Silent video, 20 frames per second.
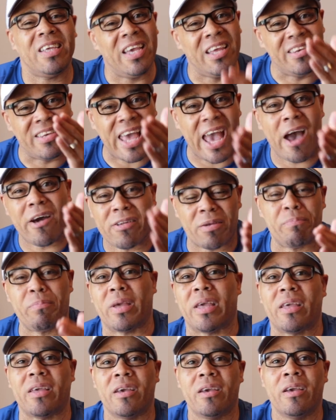See, he
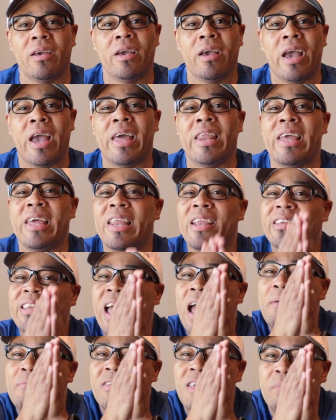doubted me. And
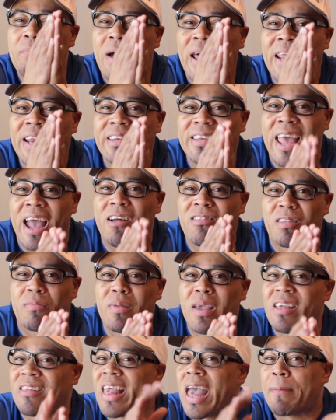anytime somebody
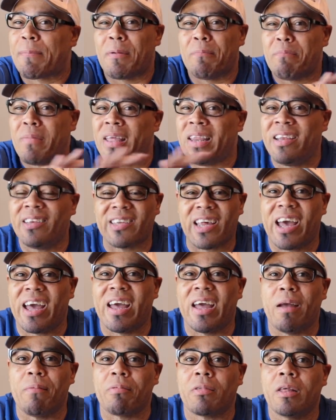doubts me, it's happened many
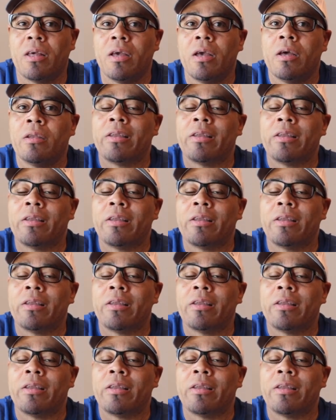times,